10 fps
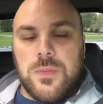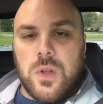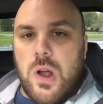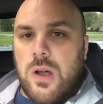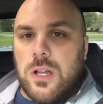
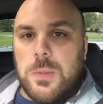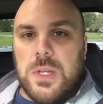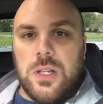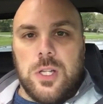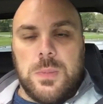They're all going to
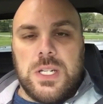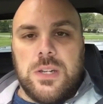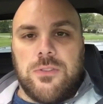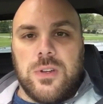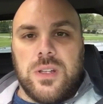be a little bit
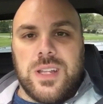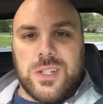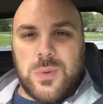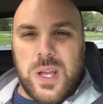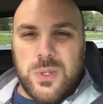different.
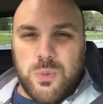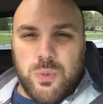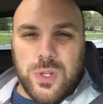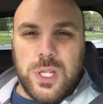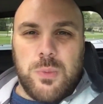That's why it's
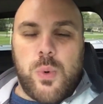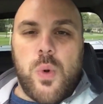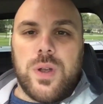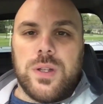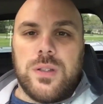really
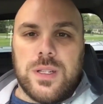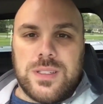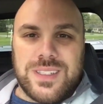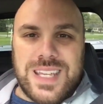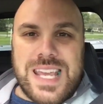important,
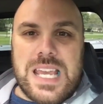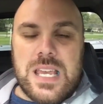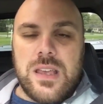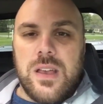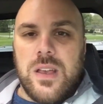it's key